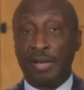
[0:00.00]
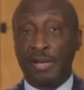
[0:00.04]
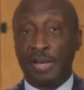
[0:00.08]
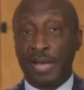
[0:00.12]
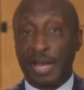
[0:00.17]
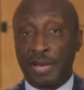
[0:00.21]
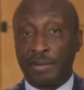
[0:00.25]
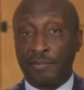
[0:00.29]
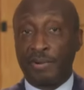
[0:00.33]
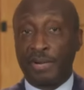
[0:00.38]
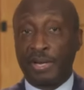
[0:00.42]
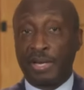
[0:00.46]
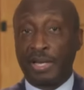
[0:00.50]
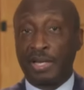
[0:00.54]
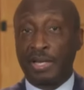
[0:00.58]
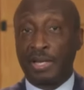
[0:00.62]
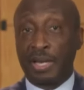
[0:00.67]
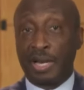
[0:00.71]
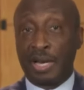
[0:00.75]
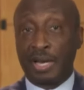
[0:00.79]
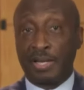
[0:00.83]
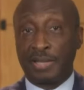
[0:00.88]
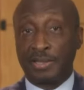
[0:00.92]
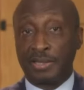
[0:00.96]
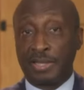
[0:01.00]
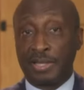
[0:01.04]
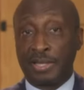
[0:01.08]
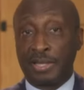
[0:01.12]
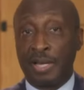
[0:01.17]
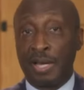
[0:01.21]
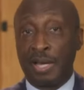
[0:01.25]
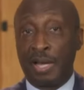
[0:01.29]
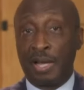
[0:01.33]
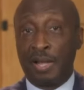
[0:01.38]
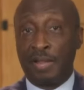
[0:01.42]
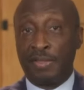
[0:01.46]
not
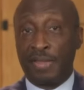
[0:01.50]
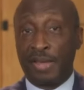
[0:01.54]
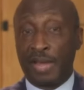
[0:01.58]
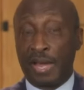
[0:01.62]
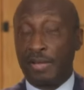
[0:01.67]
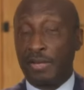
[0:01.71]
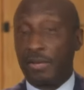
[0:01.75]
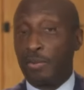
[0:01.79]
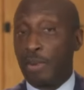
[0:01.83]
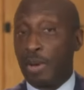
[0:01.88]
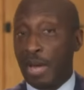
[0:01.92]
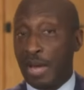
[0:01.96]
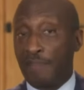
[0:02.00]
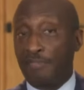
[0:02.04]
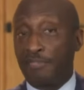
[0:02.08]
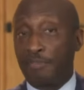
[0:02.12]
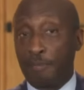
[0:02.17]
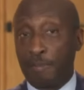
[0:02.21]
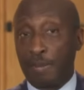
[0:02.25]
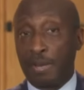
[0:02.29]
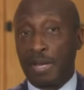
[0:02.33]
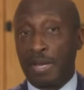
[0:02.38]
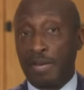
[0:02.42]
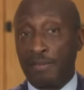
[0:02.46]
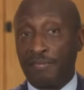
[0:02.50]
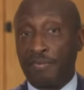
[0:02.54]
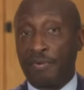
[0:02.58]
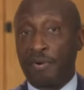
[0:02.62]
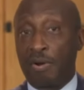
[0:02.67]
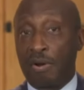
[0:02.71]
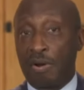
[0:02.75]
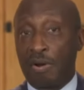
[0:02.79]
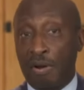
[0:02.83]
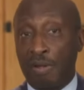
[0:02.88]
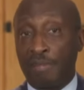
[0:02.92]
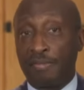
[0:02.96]
recognizing that you have to pay
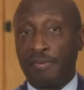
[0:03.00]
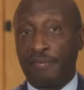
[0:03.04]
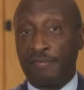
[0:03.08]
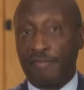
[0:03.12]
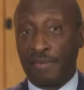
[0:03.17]
for all the